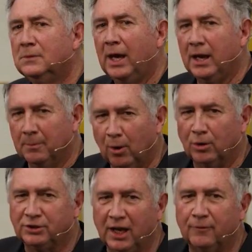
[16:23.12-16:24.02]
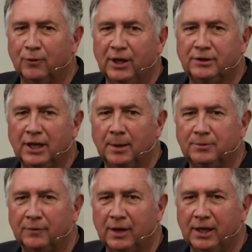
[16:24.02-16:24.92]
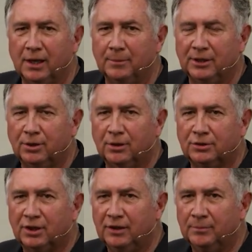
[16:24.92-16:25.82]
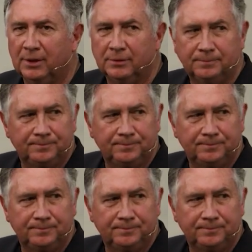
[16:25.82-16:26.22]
and aborts every attempt of the enemy to deceive me.